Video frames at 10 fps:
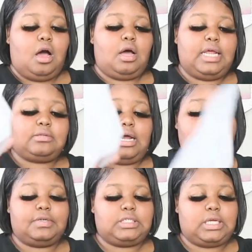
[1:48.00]
And that's what I
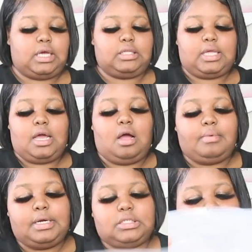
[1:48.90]
was gonna say. They
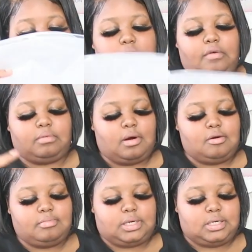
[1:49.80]
already starting off
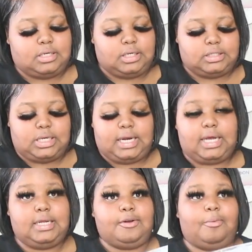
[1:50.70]
wrong, because it
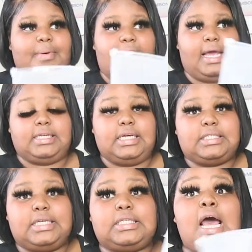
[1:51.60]
ain't in no bag.
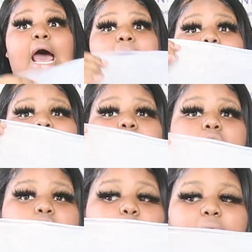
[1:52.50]
This is, I
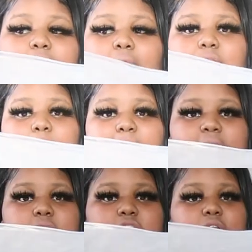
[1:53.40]
took the wig out the
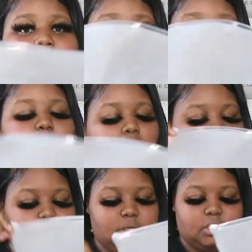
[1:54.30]
package and this was
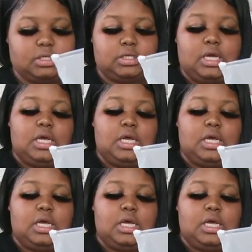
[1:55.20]
all it was.